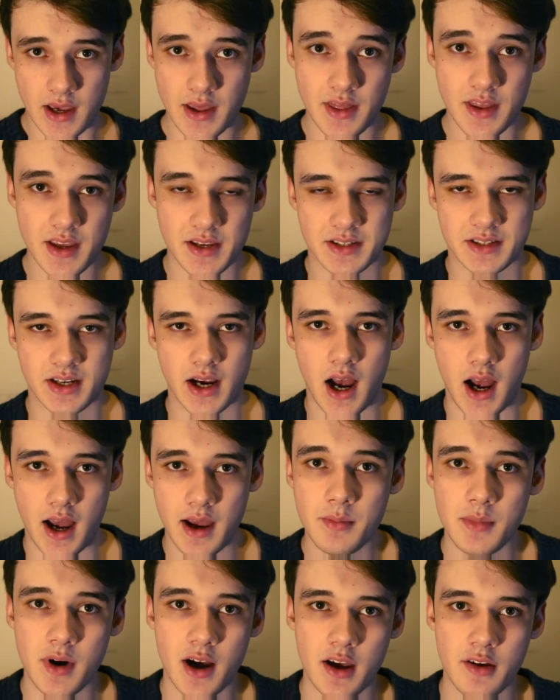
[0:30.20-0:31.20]
In this
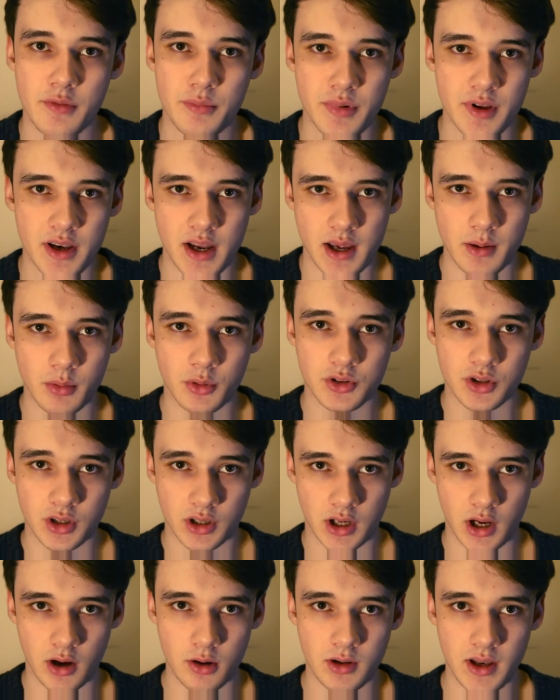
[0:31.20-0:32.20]
time, I've been able to
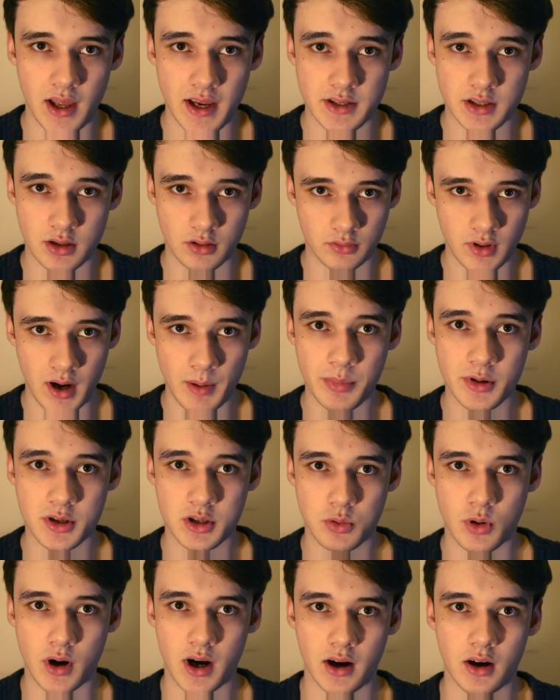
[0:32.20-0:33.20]
collate a
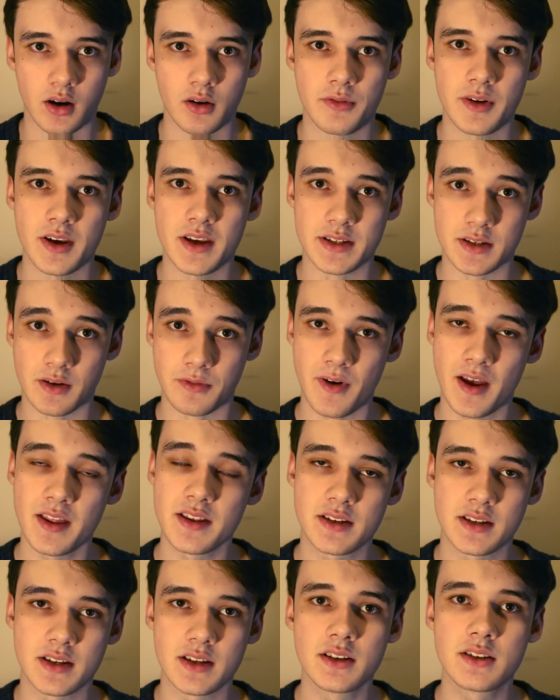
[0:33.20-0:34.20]
repertoire of his
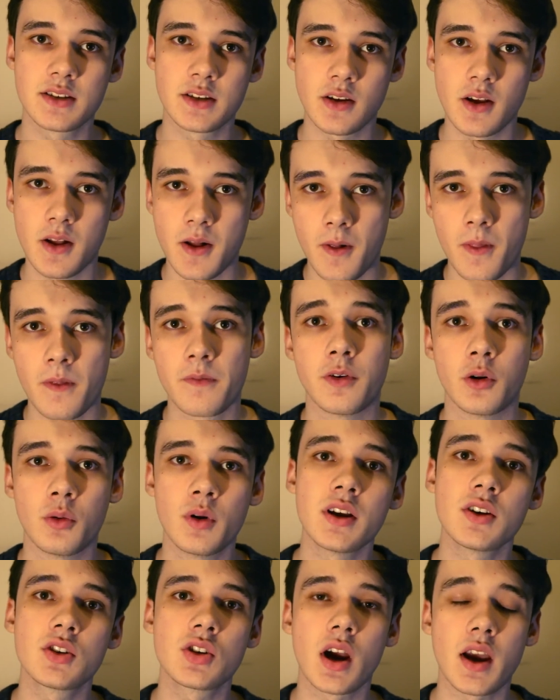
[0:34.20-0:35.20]
offences, for
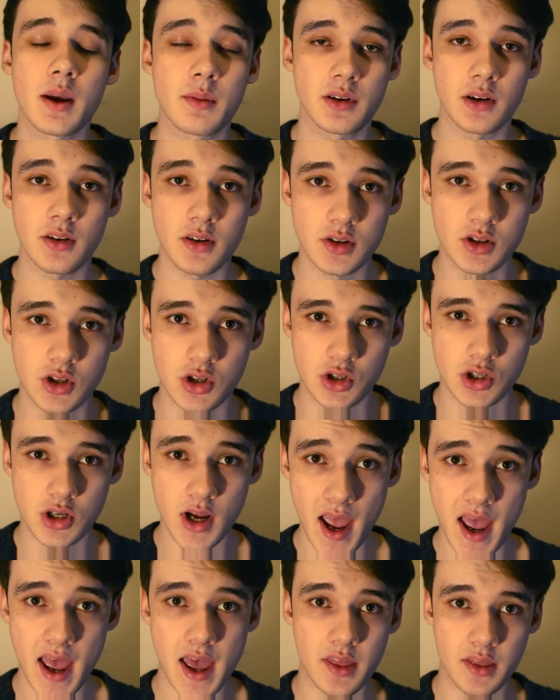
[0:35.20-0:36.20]
which I'm going to
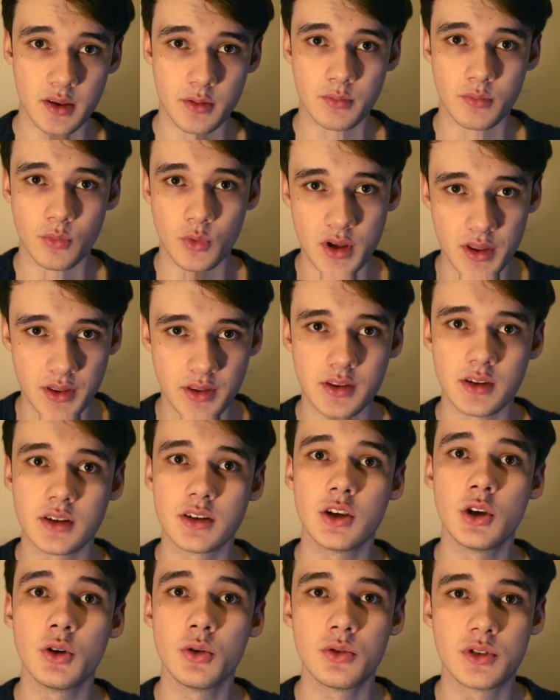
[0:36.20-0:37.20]
share them with
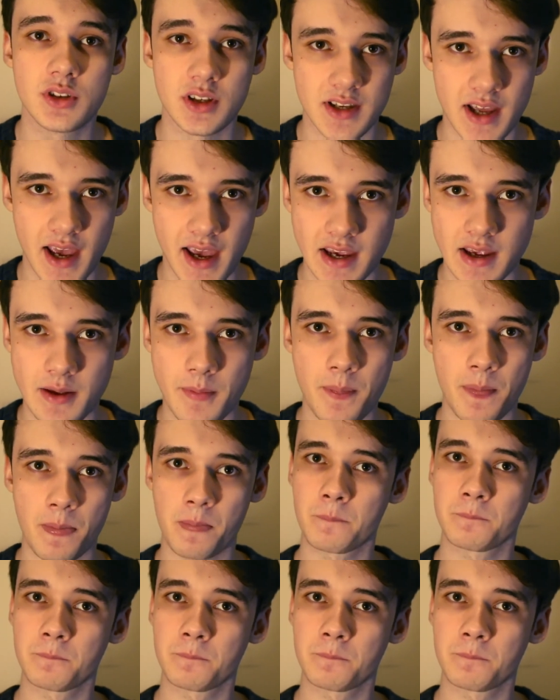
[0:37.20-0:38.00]
you today.